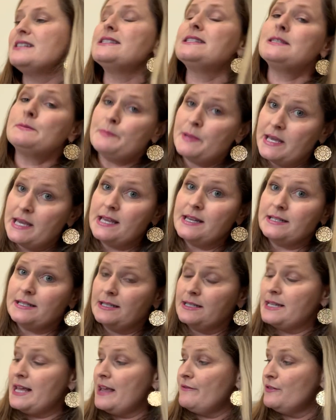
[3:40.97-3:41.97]
speaking
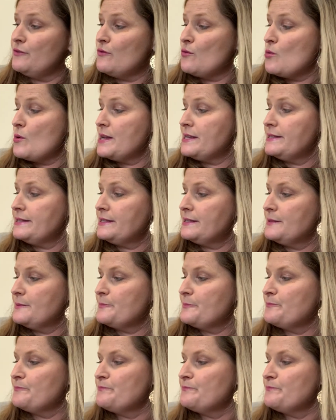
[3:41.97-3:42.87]
to David voice.